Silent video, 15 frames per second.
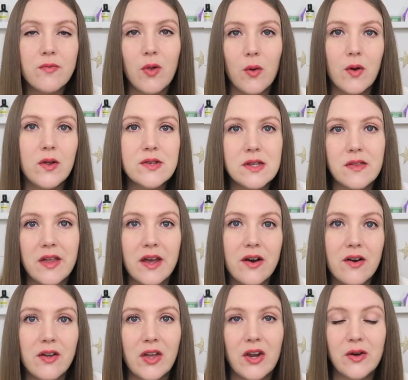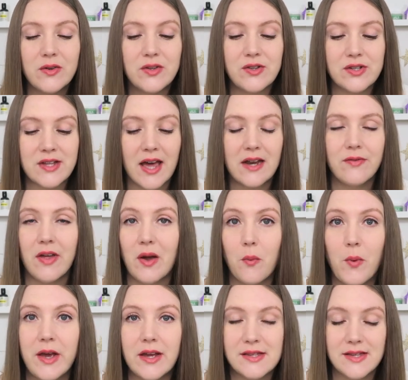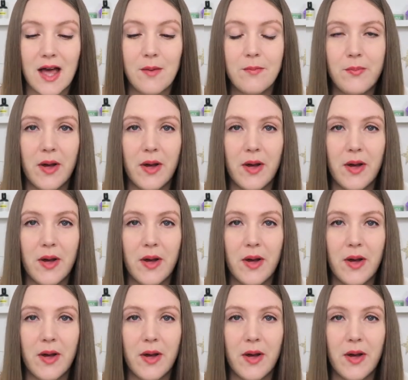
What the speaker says: florals in there, you know, to just kind of like wake us up.